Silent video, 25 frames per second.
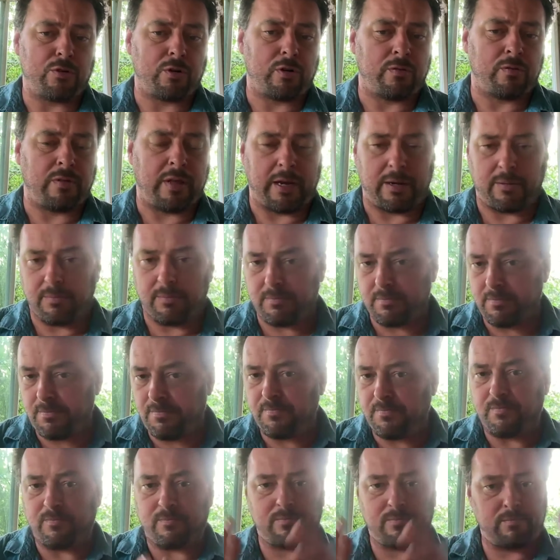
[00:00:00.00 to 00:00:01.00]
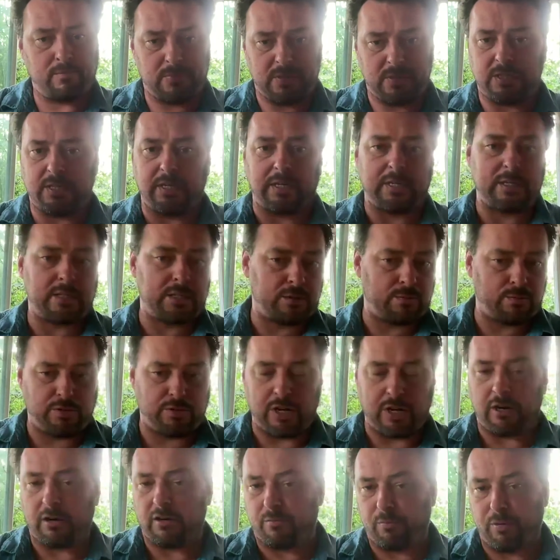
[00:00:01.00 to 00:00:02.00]
of like the 6
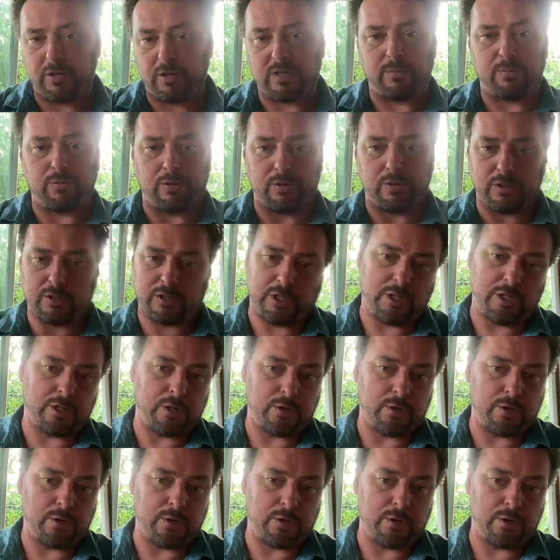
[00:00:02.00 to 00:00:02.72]
regenerative principles,